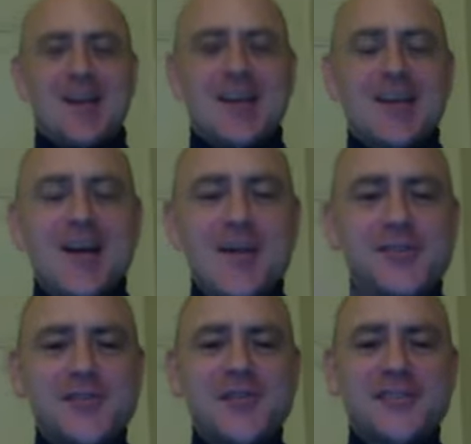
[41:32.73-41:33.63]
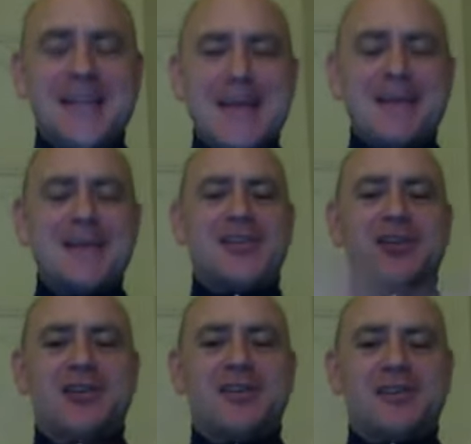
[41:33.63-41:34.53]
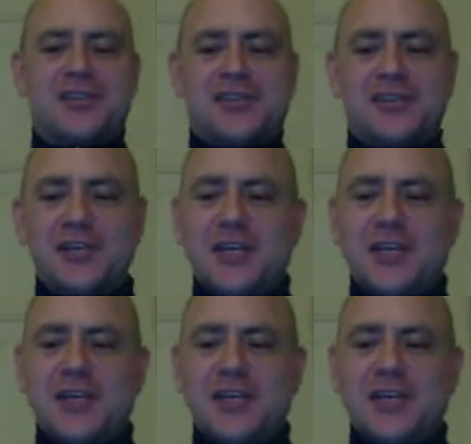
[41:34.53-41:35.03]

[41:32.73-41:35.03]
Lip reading: Come to the tapping church.